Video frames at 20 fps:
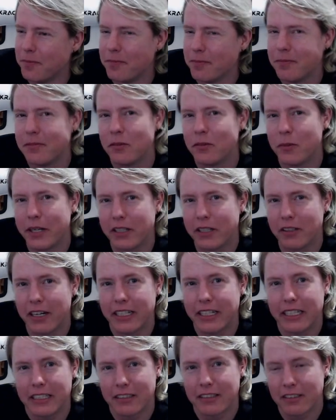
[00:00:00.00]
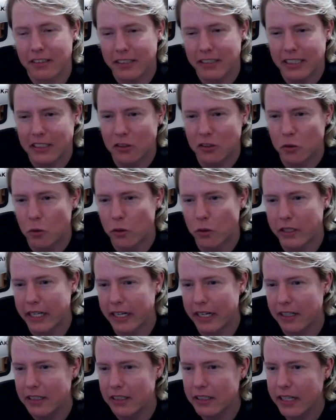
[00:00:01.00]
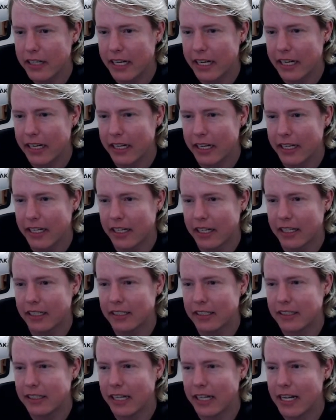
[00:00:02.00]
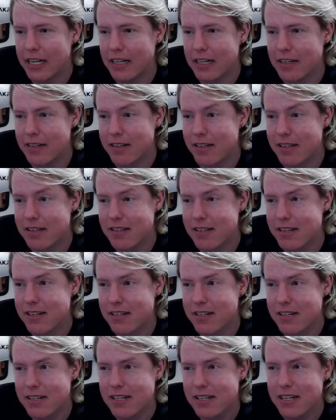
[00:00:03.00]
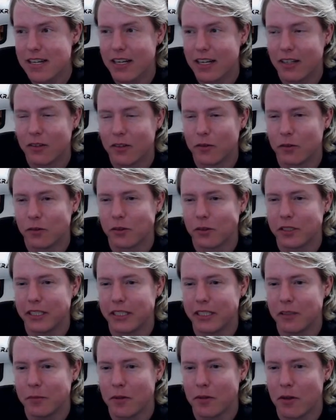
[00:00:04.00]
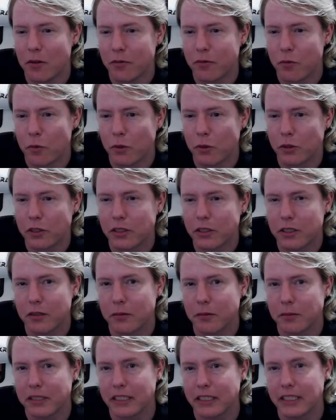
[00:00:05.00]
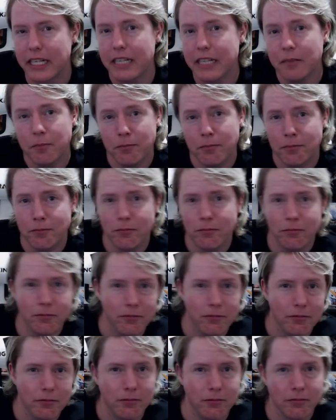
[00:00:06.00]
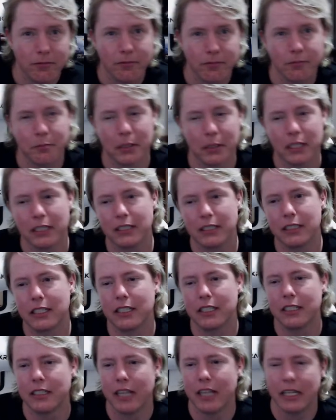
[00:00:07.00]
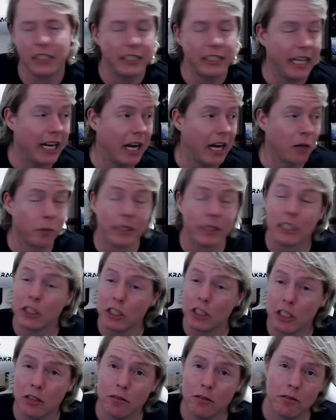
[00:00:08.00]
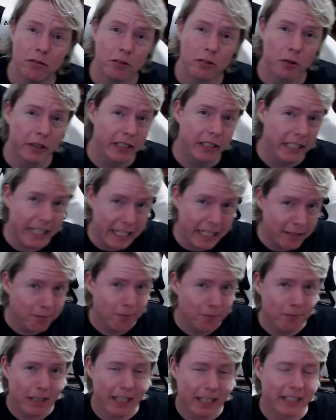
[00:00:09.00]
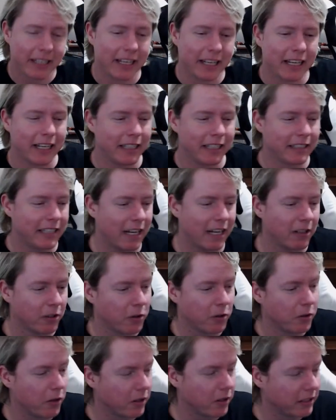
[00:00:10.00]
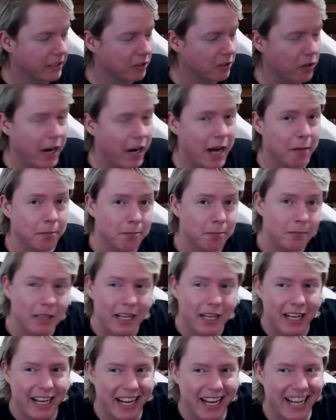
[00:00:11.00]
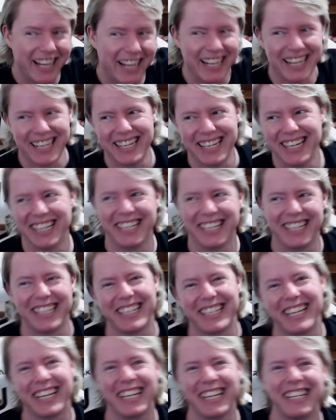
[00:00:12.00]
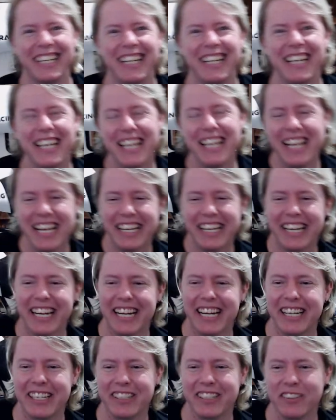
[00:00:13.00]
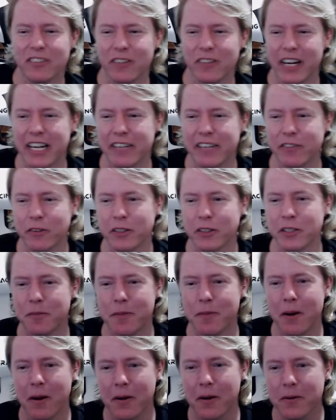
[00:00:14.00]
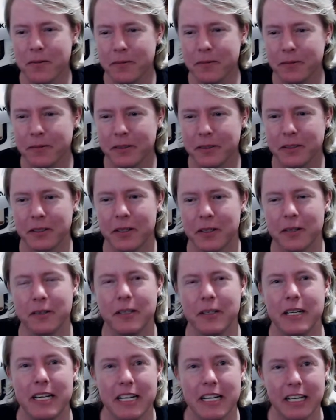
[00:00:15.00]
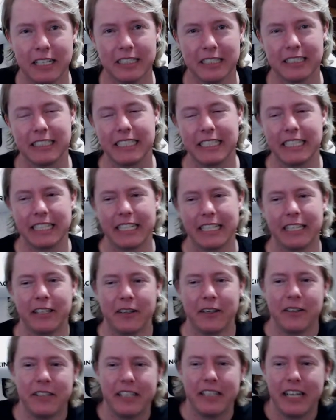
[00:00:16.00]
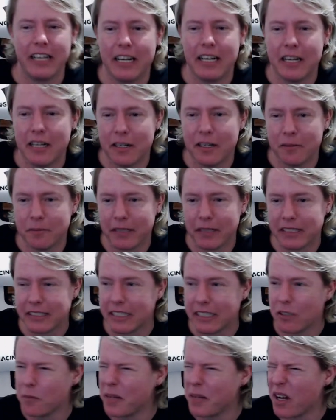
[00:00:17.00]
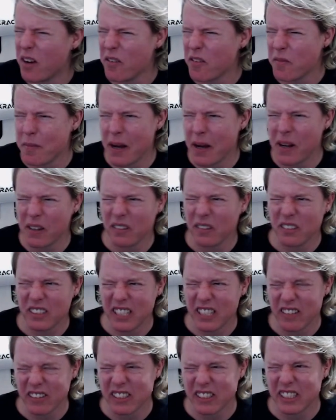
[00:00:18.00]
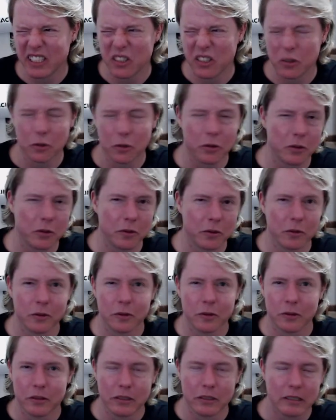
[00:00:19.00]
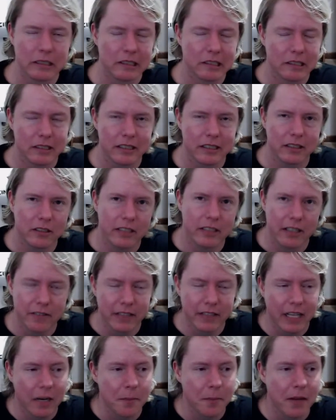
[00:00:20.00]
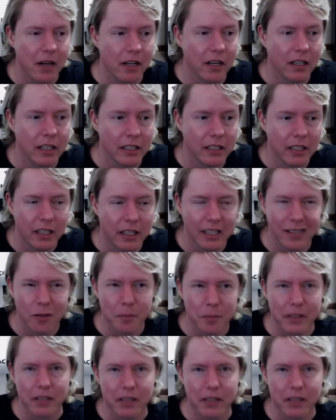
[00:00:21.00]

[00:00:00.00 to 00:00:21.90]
Wait your ideas on Discord there. And yeah, we'll see you tomorrow for some 16. But I really should go so I can eat and then download all of this crap and then get it ready for tomorrow. So I'll see you then though. Like I say, I'll be off about 7 Central, given that I'm not a little bit